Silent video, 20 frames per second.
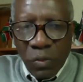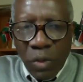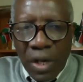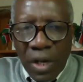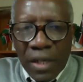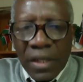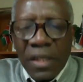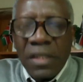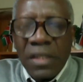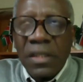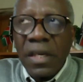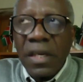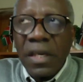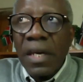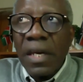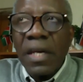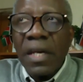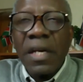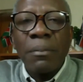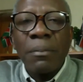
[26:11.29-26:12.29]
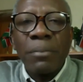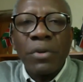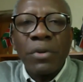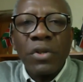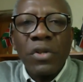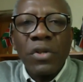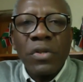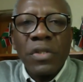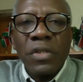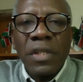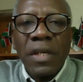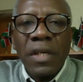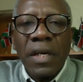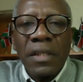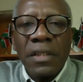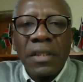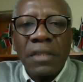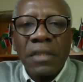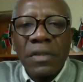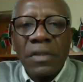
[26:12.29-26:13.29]
One is the income producing
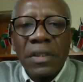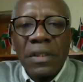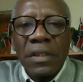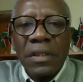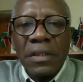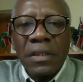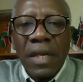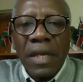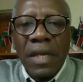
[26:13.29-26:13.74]
activities.